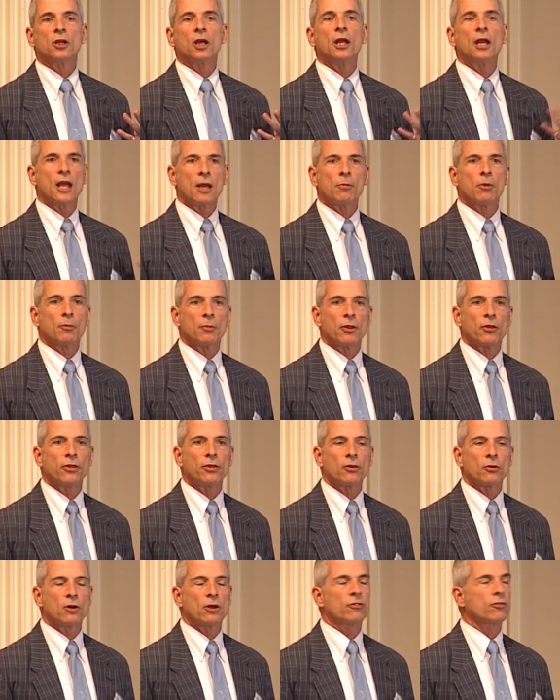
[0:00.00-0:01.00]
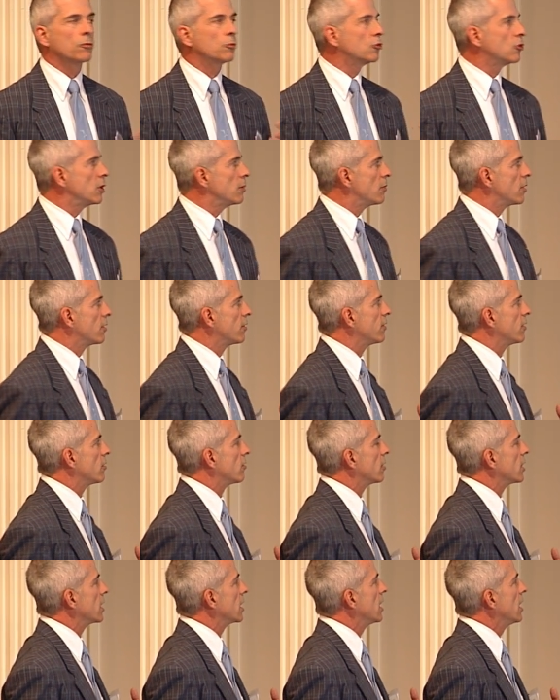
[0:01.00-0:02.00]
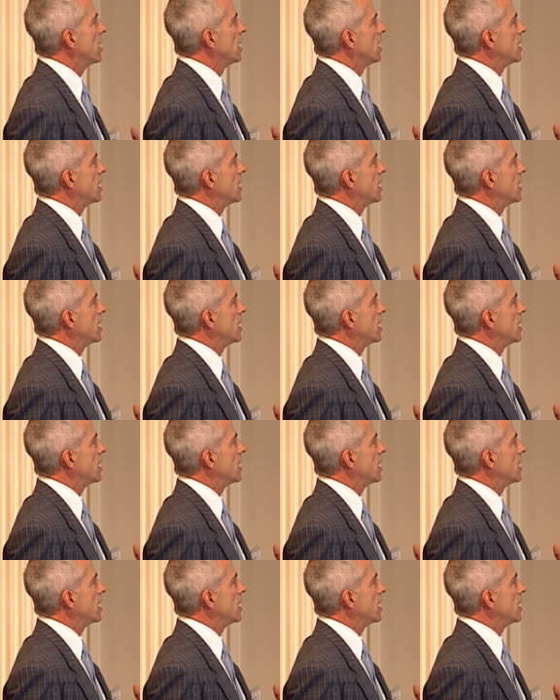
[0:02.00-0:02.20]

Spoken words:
enablement theory from treatment theory